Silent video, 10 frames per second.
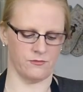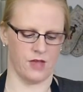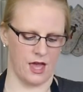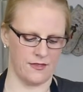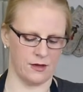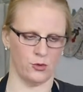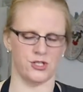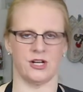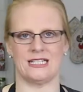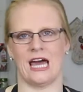And then we'll
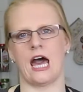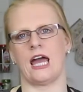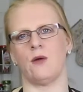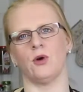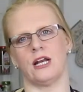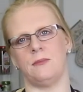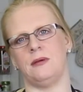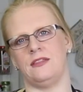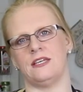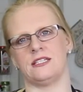turn it to high. And we're going to
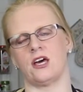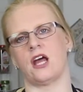beat this on